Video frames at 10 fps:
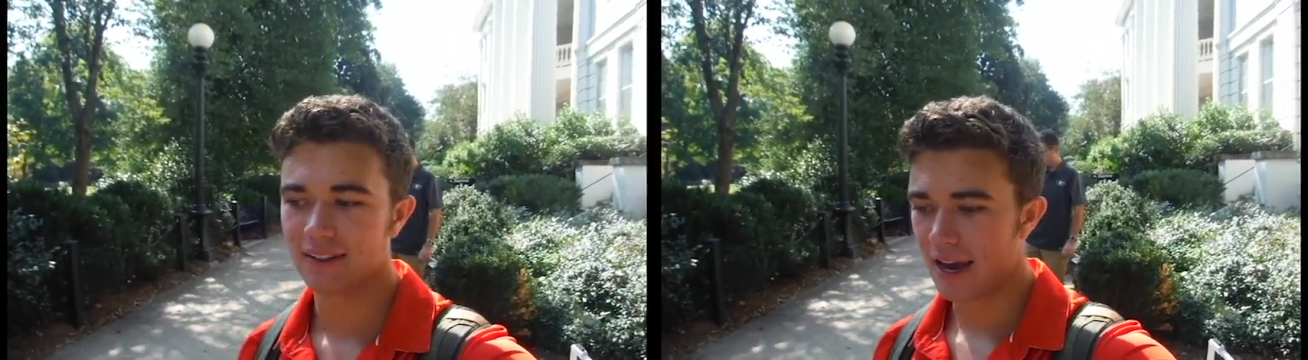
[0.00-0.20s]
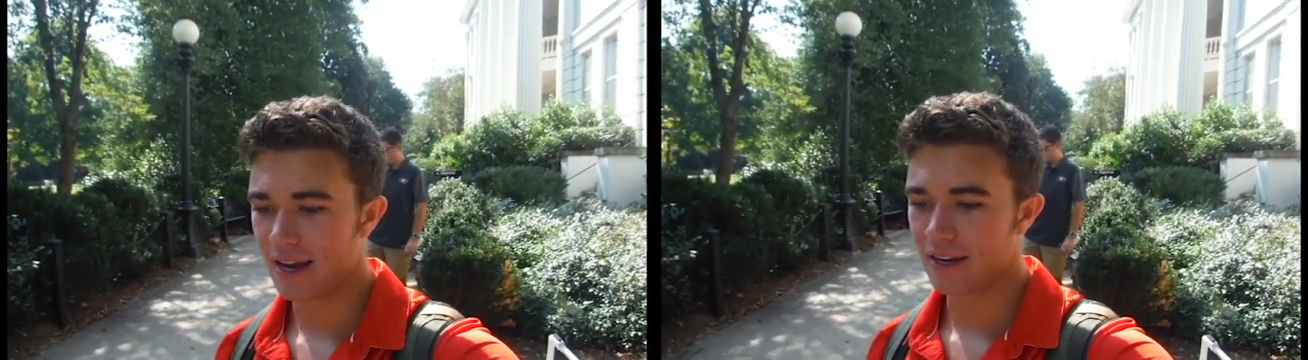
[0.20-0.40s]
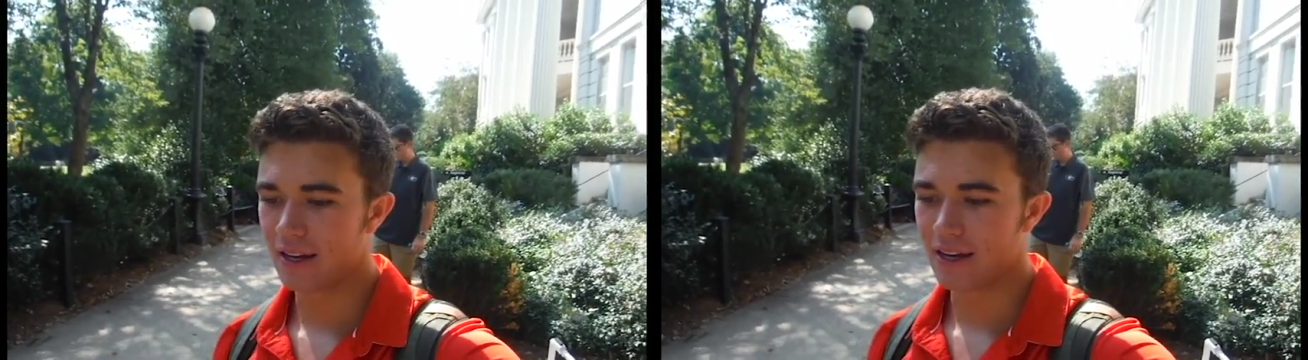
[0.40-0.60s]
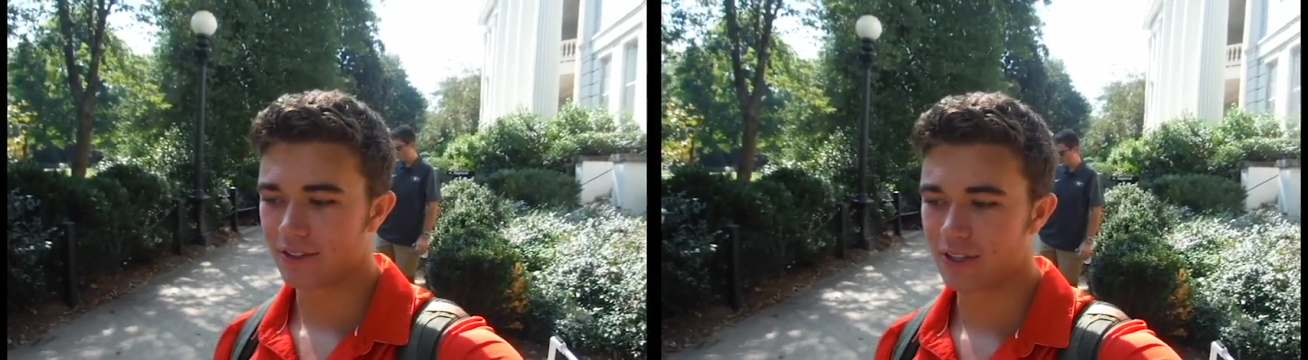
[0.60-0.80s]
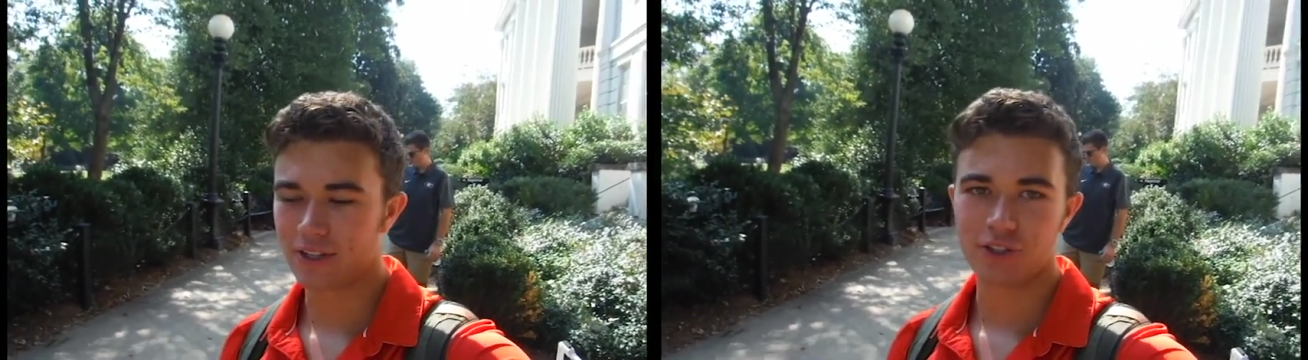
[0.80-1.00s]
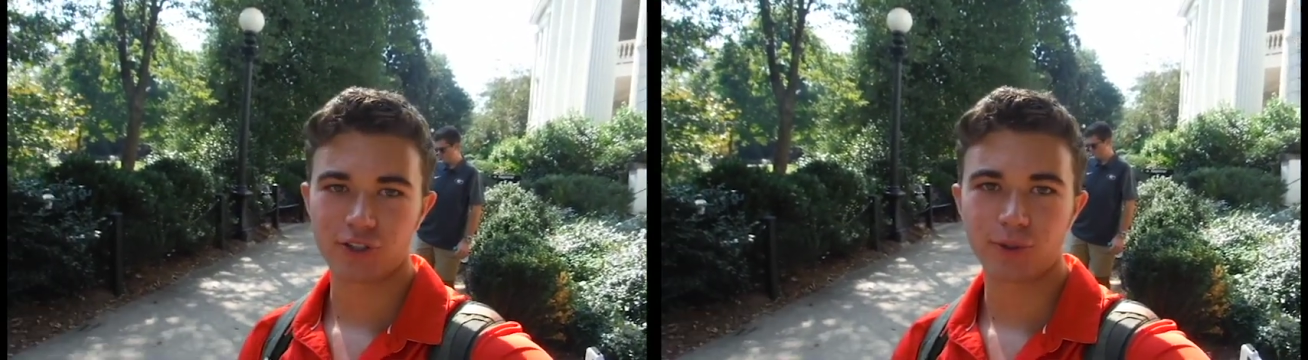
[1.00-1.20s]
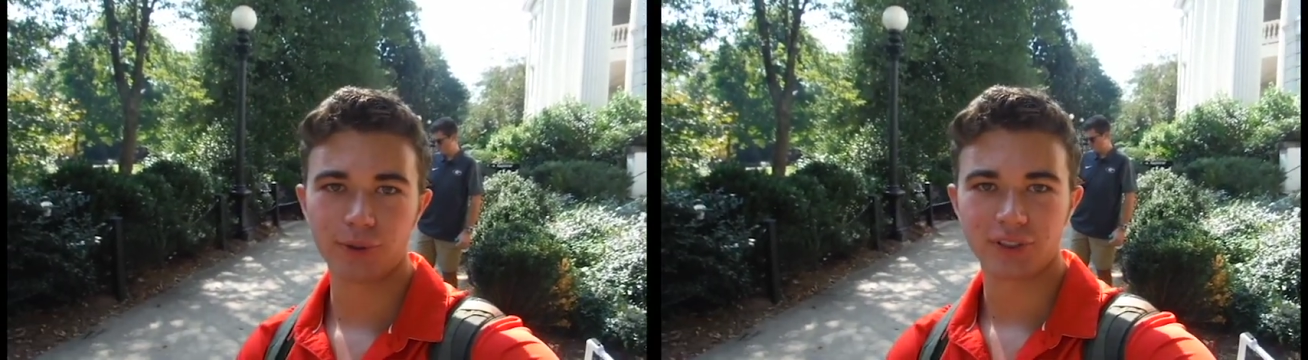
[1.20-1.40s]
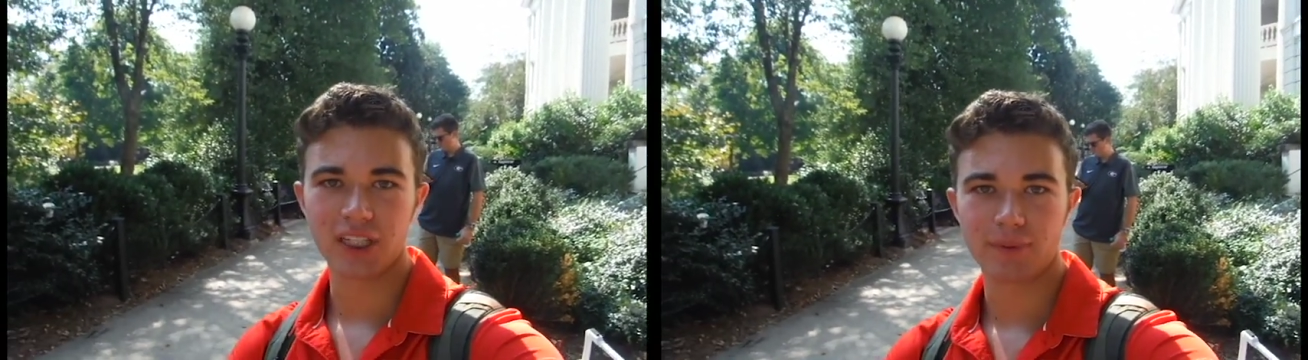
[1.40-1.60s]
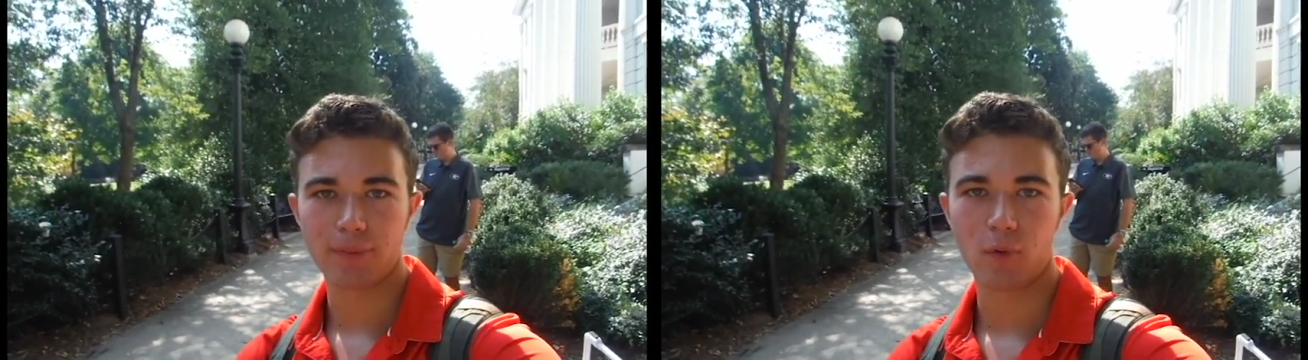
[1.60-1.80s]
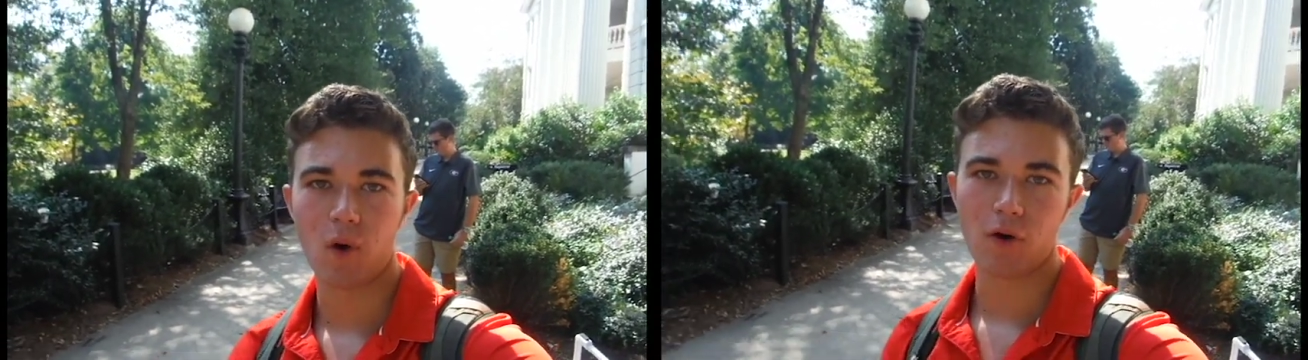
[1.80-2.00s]
And it's just cool to see
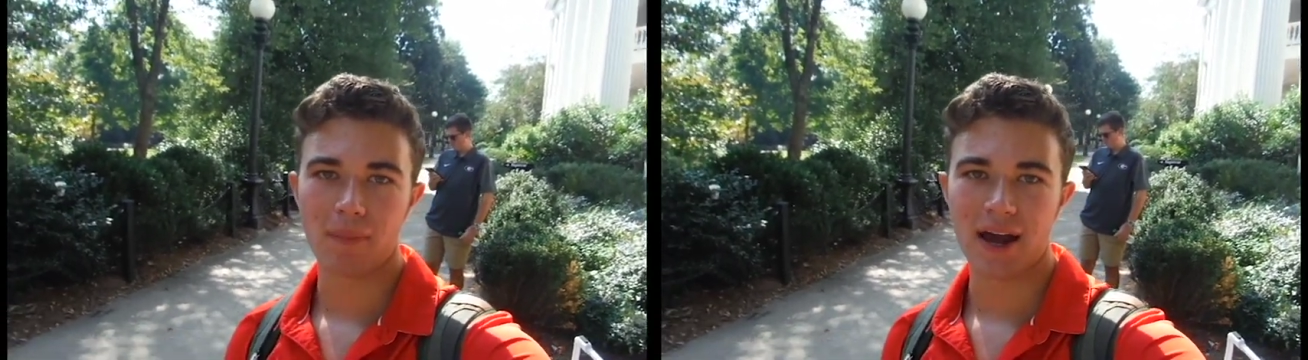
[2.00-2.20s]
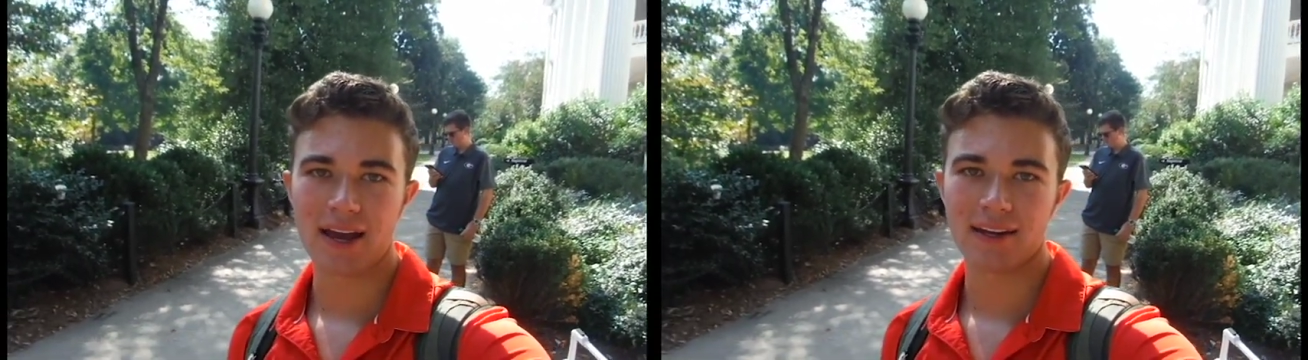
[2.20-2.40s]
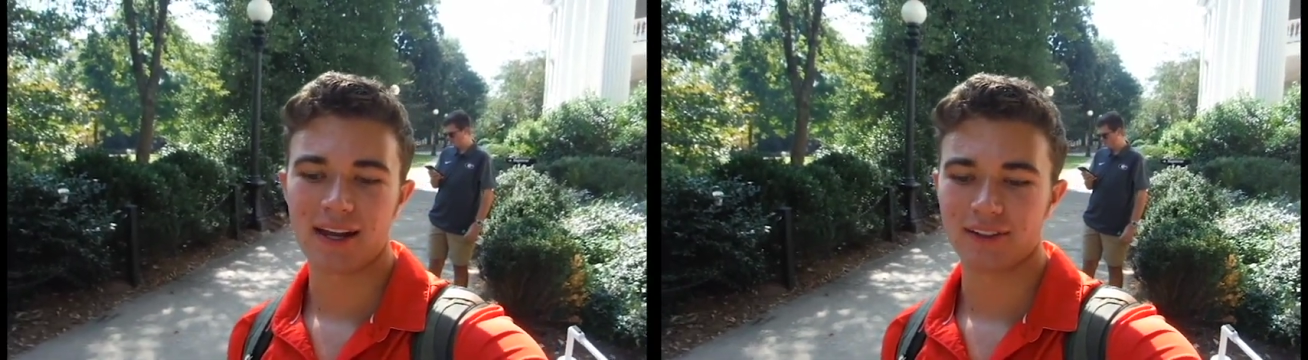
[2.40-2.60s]
people walk by it,